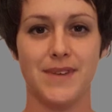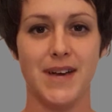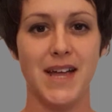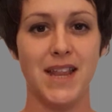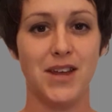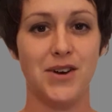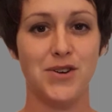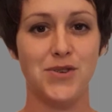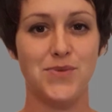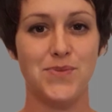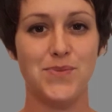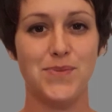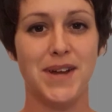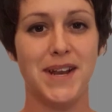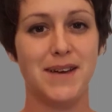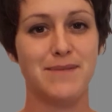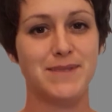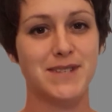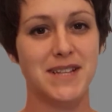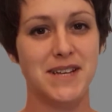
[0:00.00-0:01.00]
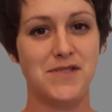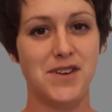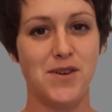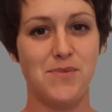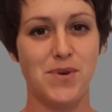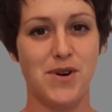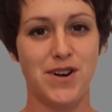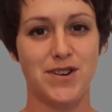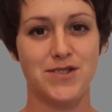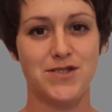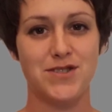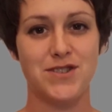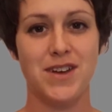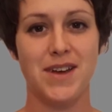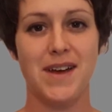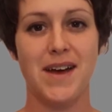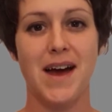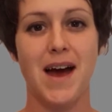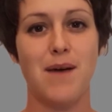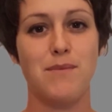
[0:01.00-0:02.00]
Hello, my name is Livia Barts.
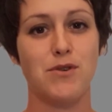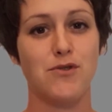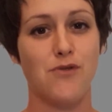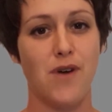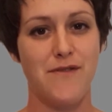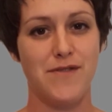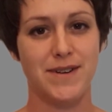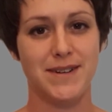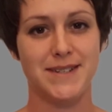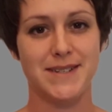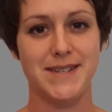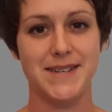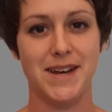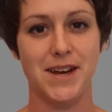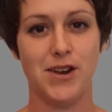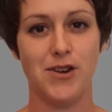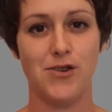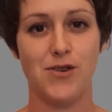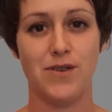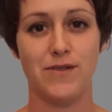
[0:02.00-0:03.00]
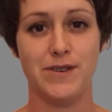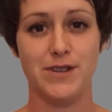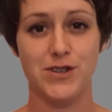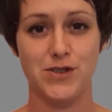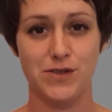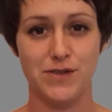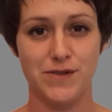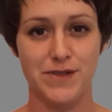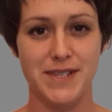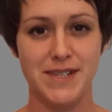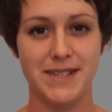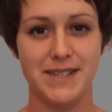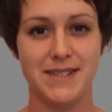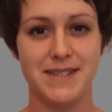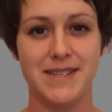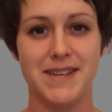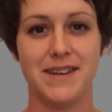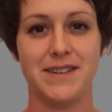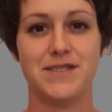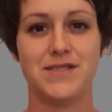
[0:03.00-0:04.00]
I'm a graphic designer, a visual
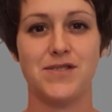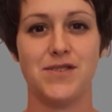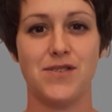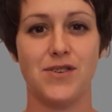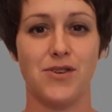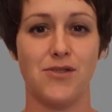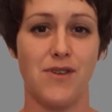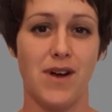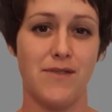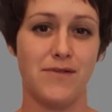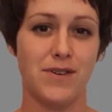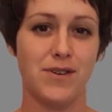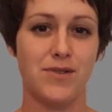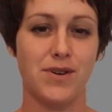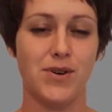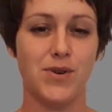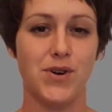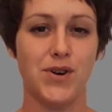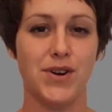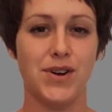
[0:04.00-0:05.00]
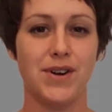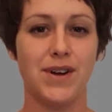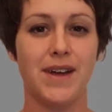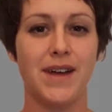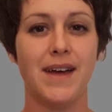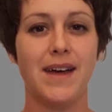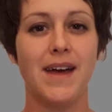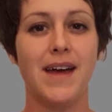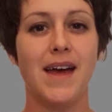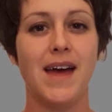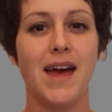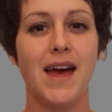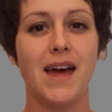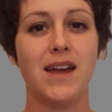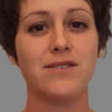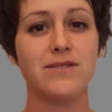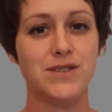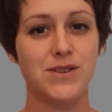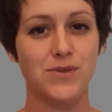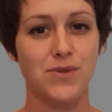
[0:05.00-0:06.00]
facilitator, a graphic recorder, and
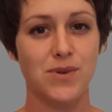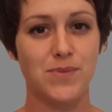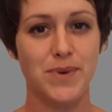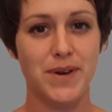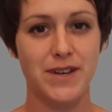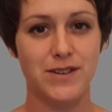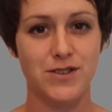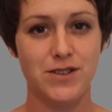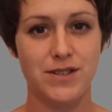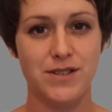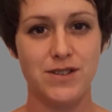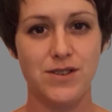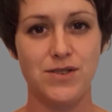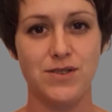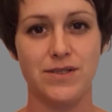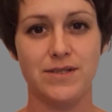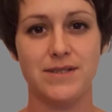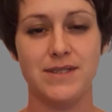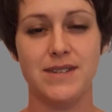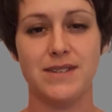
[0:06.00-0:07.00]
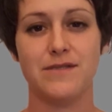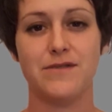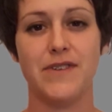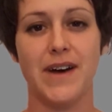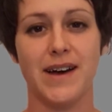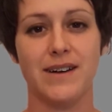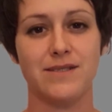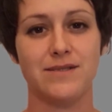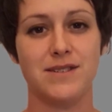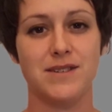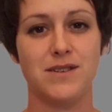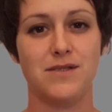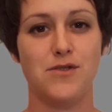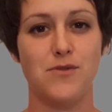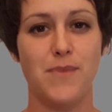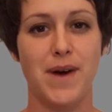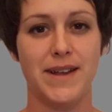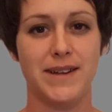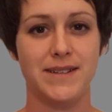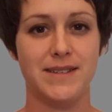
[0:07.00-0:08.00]
also a PhD student at the Faculty of
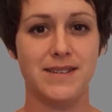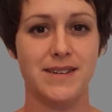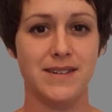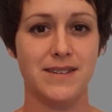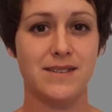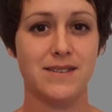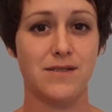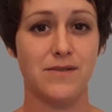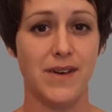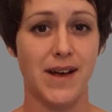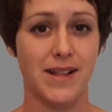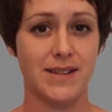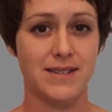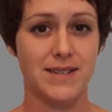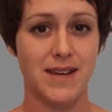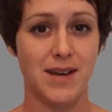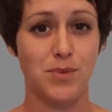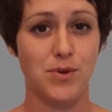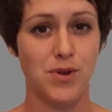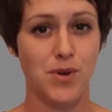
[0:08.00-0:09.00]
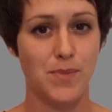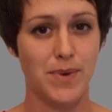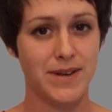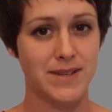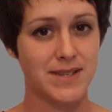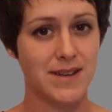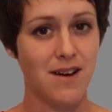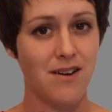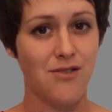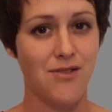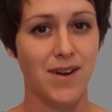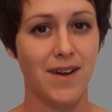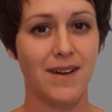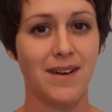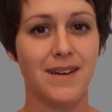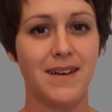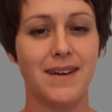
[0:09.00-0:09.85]
Humanities of ELTE Budapest, Hungary.